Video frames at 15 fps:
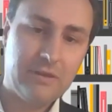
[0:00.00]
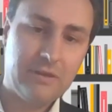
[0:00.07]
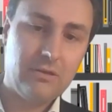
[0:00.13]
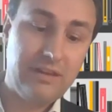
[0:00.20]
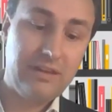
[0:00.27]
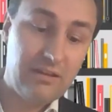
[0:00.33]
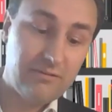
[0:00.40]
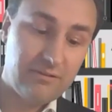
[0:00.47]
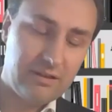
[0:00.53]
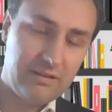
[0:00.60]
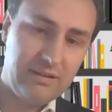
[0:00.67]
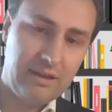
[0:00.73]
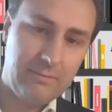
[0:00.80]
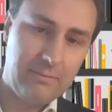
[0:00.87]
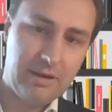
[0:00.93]
you
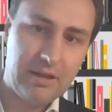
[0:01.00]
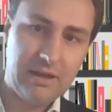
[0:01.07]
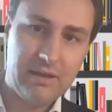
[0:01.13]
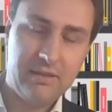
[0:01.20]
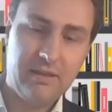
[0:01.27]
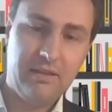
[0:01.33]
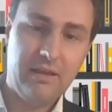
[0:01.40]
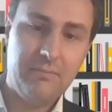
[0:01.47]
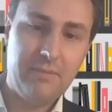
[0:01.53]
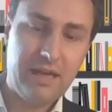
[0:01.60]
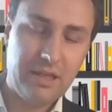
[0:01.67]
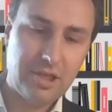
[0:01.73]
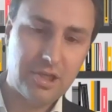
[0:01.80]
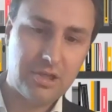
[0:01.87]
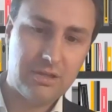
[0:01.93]
definitely apply the
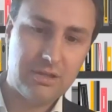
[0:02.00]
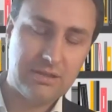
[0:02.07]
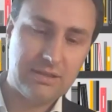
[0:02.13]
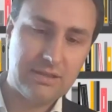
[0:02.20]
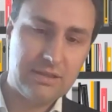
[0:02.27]
dimensions